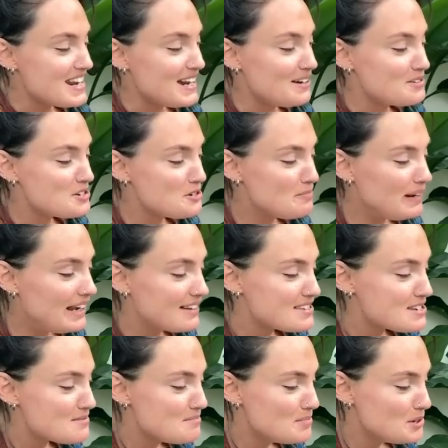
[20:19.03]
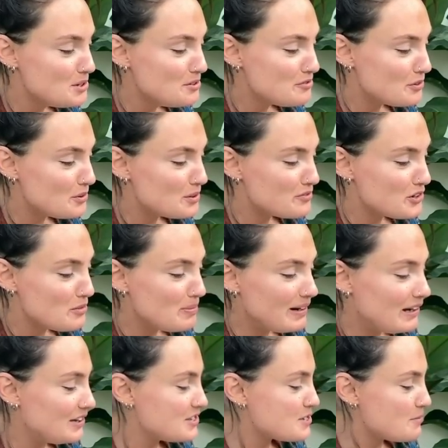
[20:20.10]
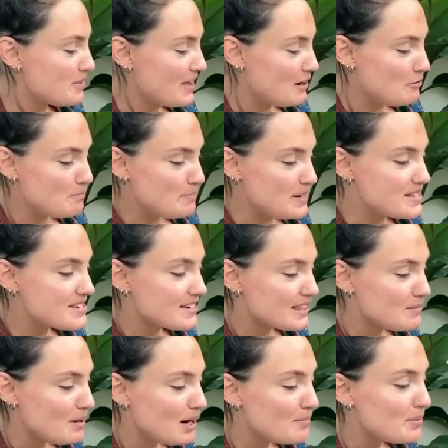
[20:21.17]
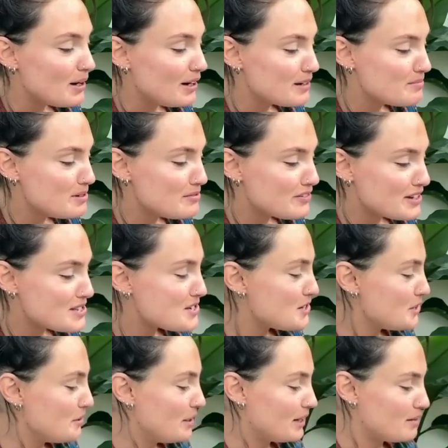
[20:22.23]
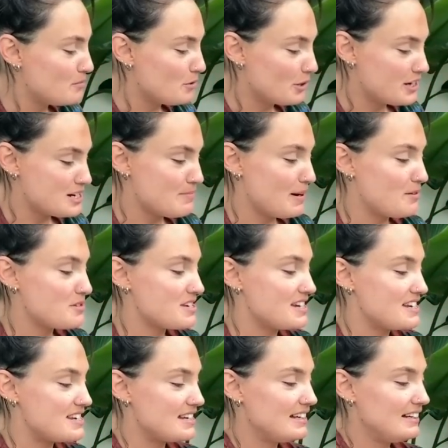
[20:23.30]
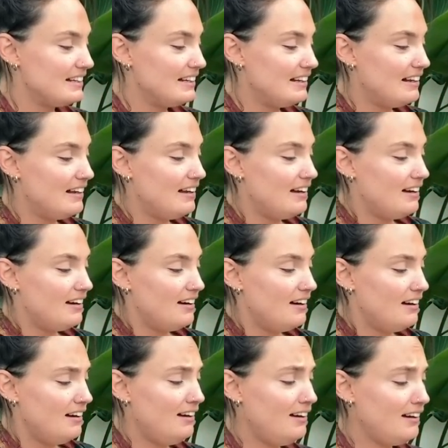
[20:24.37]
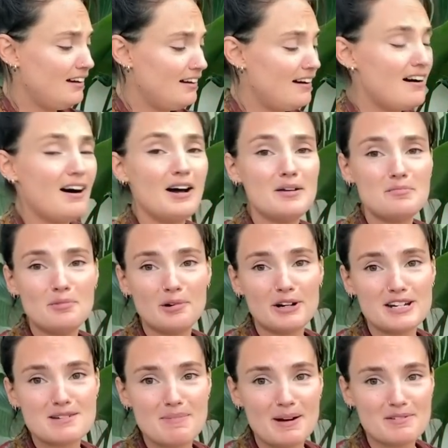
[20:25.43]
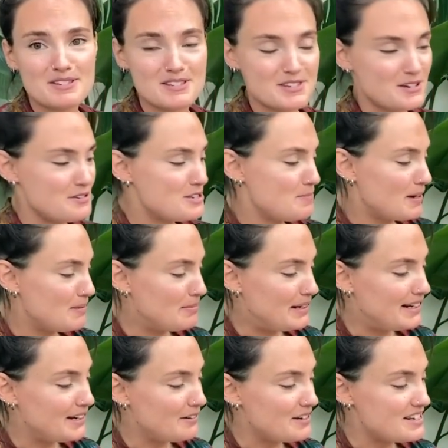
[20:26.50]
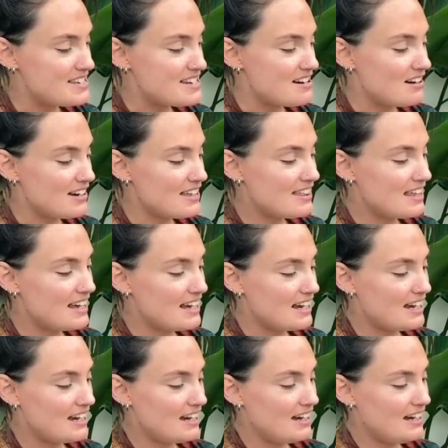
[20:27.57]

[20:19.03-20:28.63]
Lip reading: how do you plan to move all of your plants without beating them up? I'm moving too and I'm worried about it. I'm worried about it too, to be completely honest. I mean,